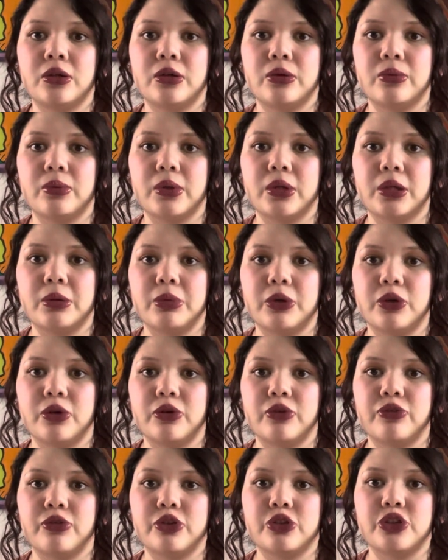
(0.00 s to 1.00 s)
Really
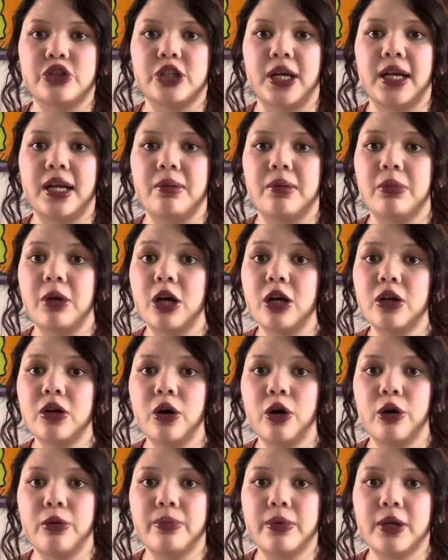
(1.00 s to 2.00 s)
beautiful shade. I'm not gonna
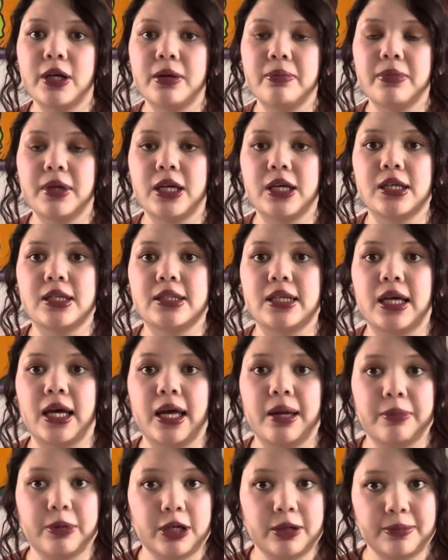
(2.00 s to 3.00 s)
open it because I
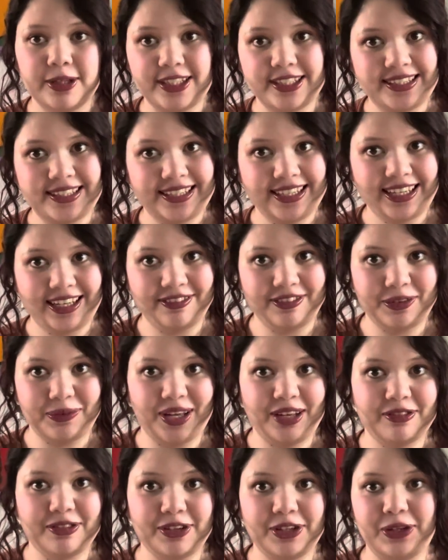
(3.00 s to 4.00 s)
am gonna put this in a
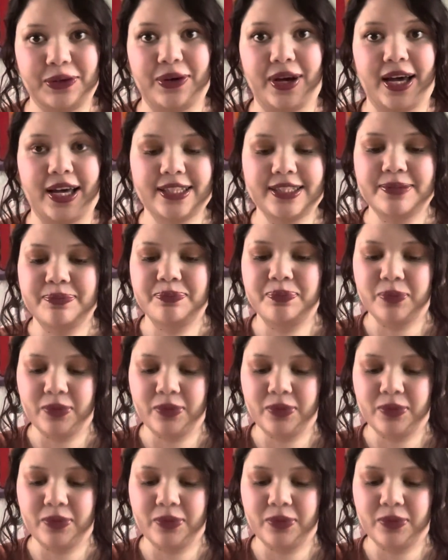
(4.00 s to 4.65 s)
giveaway for you guys.